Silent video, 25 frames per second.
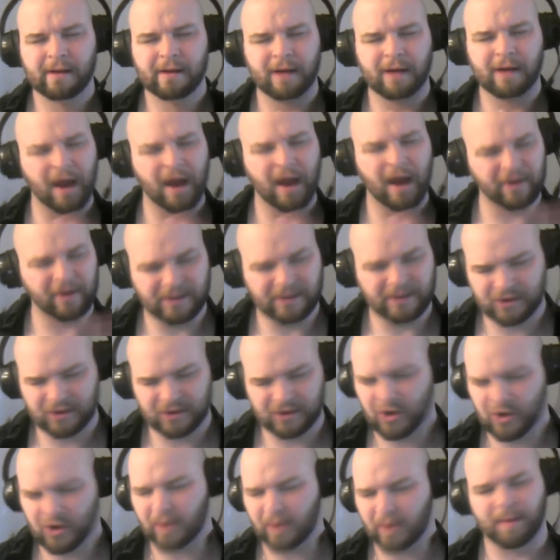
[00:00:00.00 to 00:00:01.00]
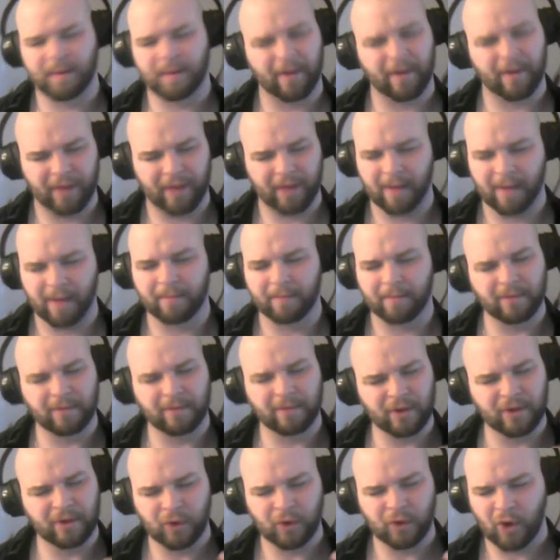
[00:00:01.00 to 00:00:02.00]
I already talked about them.
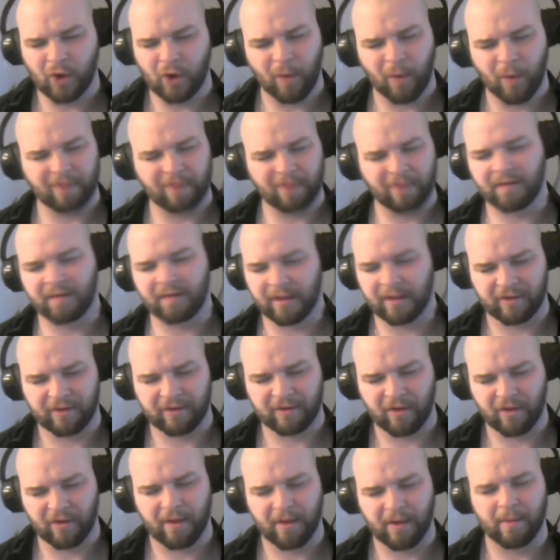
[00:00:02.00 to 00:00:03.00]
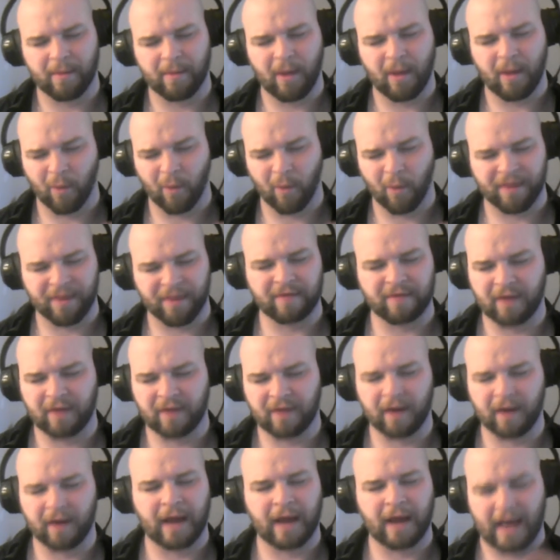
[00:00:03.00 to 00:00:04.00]
You know my feelings on them and what they've
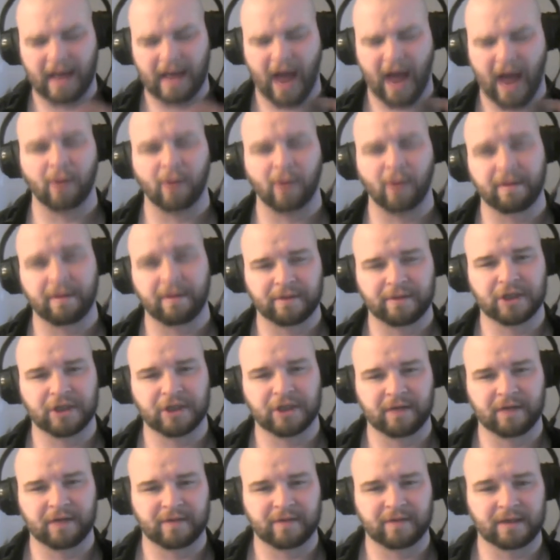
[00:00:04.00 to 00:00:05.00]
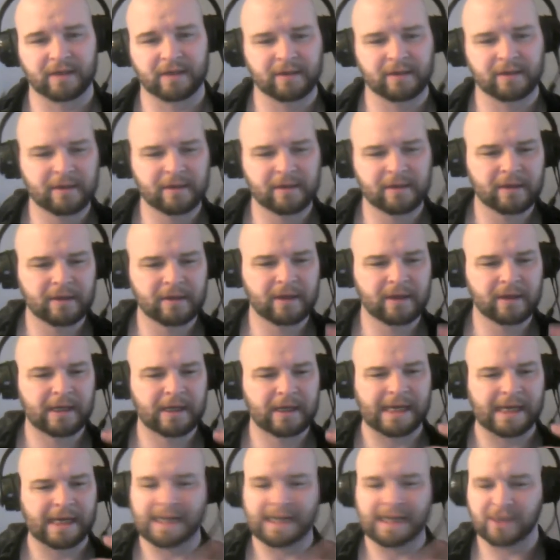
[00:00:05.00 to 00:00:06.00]
done and how they've achieved it.
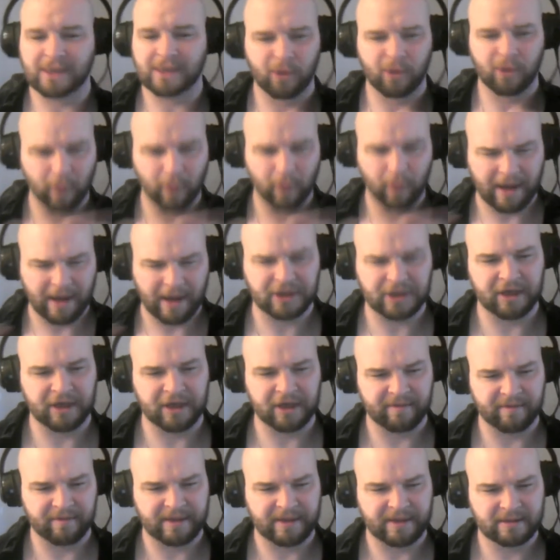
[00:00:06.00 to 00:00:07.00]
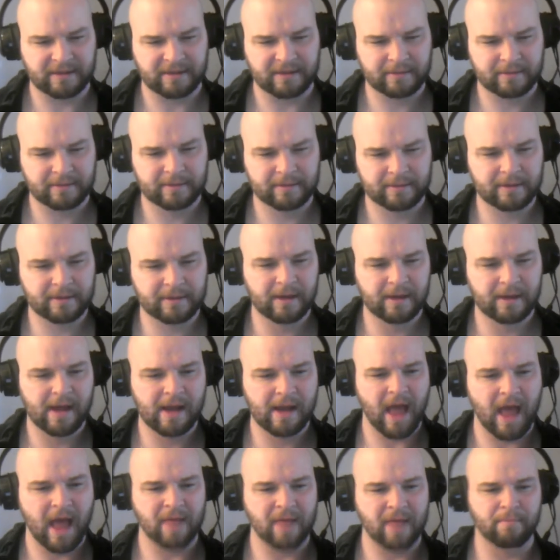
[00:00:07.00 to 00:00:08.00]
It is a great achievement.
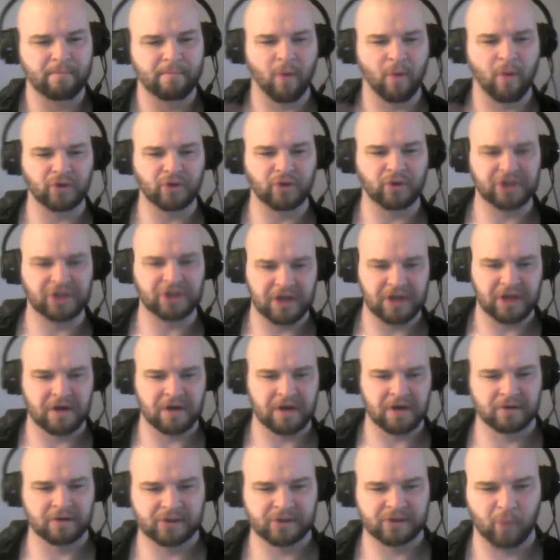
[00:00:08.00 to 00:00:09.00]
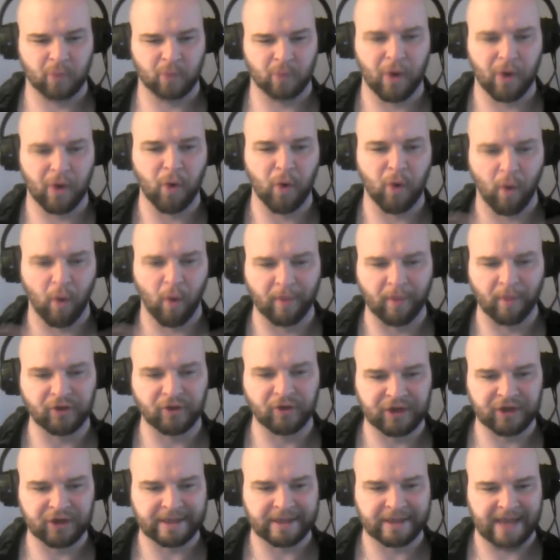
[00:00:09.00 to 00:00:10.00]
In most years where normal
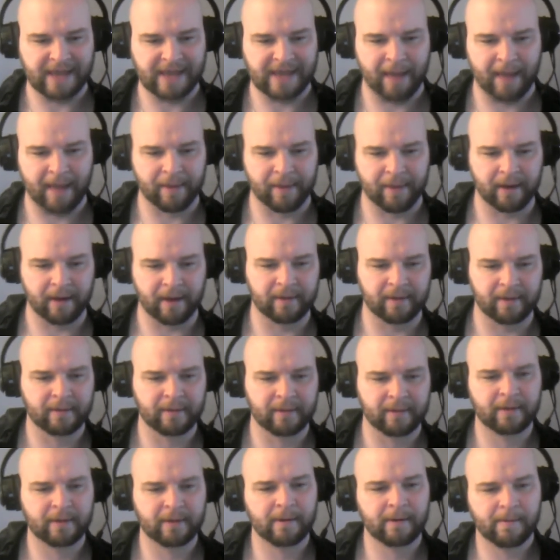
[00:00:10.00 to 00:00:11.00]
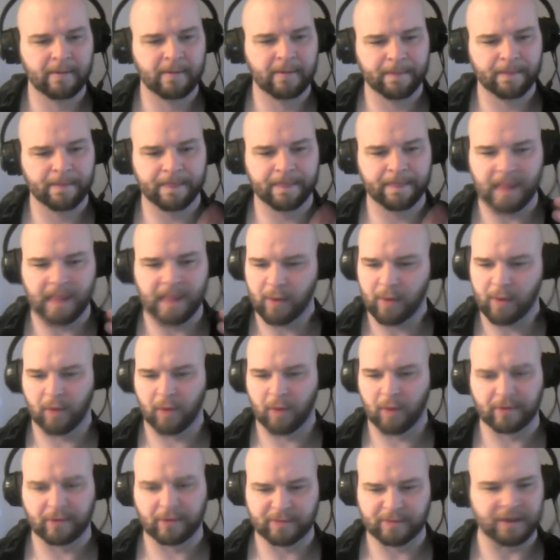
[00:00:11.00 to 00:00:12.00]
shit is happening, they would
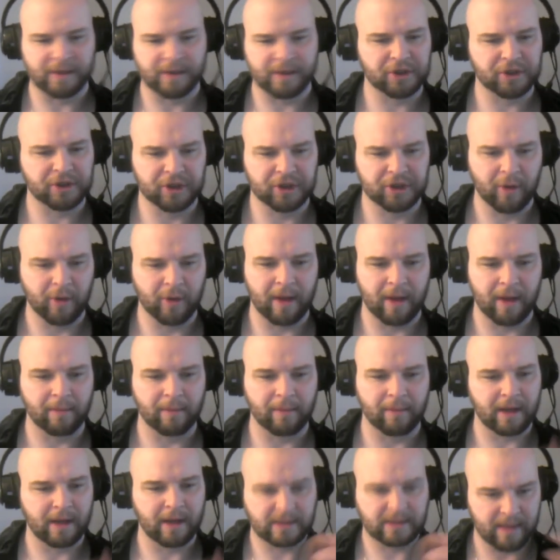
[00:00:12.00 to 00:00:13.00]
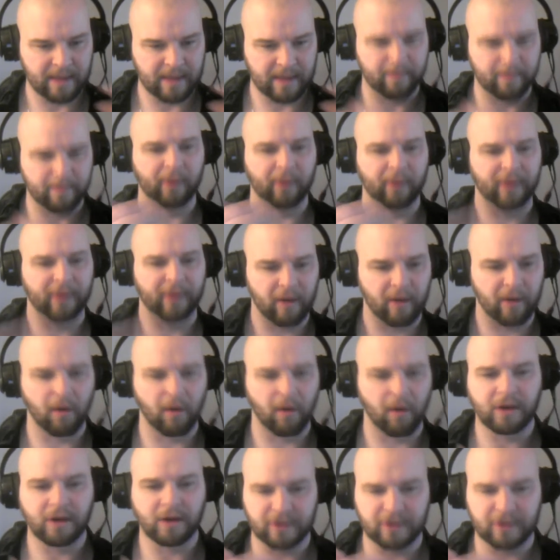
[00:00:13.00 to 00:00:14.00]
almost be a shoe-in because they built that
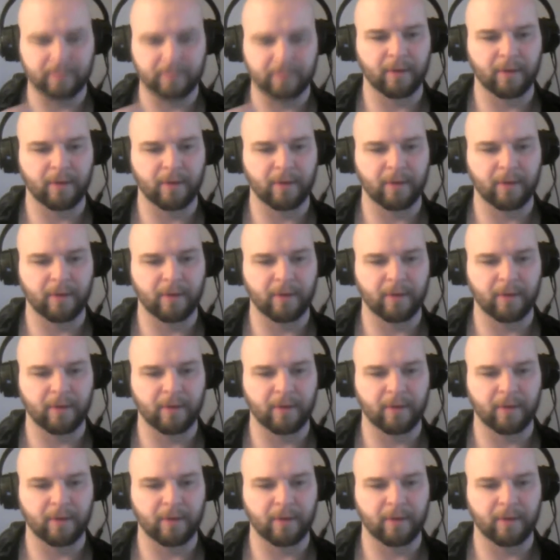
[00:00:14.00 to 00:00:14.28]
roster.